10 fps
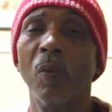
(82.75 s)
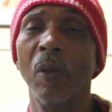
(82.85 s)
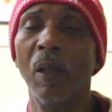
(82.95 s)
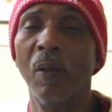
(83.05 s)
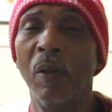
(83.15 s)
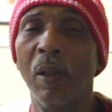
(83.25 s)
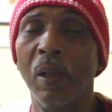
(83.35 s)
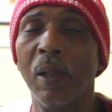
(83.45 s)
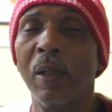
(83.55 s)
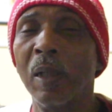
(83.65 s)
you know,
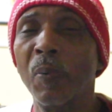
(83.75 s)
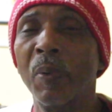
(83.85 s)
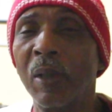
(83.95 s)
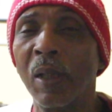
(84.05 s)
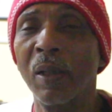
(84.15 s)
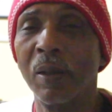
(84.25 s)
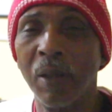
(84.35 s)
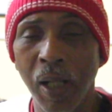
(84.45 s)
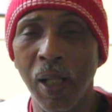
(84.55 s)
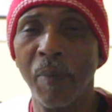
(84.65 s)
at this particular
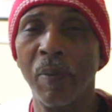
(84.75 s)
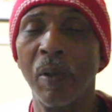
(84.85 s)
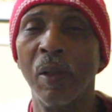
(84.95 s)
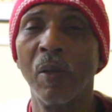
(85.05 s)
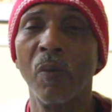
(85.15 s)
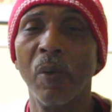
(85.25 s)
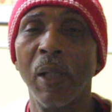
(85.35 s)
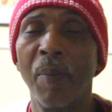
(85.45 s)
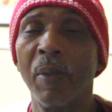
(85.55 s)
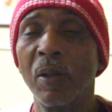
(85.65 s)
time, you know
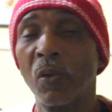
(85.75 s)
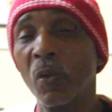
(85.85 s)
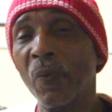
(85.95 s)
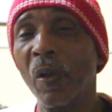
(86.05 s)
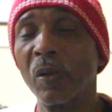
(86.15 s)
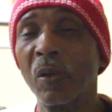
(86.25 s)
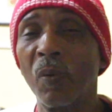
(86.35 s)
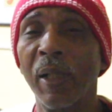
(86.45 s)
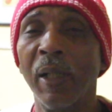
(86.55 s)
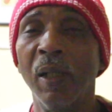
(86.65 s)
what I mean, Troop on the
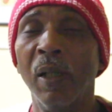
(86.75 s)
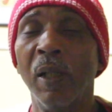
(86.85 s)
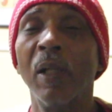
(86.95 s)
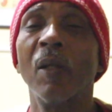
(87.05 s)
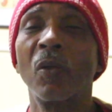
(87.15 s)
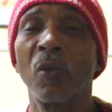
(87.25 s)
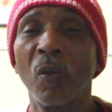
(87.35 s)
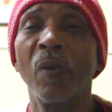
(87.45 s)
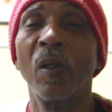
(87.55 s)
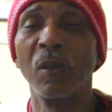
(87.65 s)
Square,
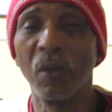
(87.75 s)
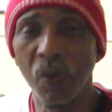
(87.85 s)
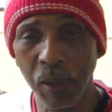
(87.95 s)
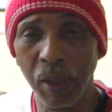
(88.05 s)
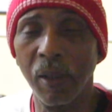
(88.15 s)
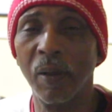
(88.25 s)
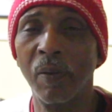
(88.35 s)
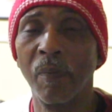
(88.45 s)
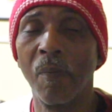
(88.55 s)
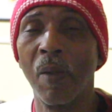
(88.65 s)
Troop on the Square,
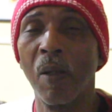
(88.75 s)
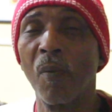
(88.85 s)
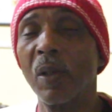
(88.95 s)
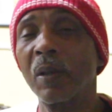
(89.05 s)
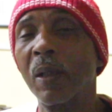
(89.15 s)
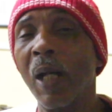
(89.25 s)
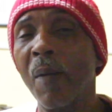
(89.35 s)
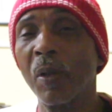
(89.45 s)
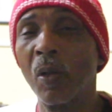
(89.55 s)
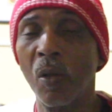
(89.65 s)
what's the
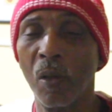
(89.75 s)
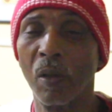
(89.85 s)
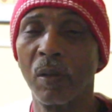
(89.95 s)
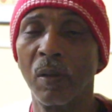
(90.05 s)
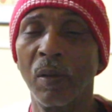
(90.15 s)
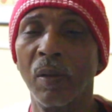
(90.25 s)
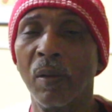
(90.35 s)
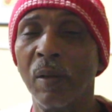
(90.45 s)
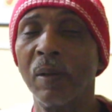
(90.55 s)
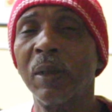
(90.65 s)
common cause?
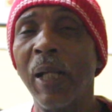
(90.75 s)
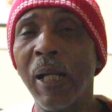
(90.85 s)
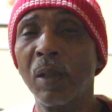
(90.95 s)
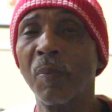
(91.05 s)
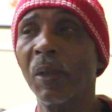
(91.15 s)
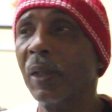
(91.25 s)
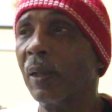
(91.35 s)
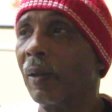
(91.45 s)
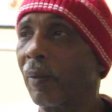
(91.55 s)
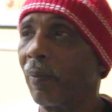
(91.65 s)
Tangibly. You know,
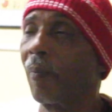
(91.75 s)
and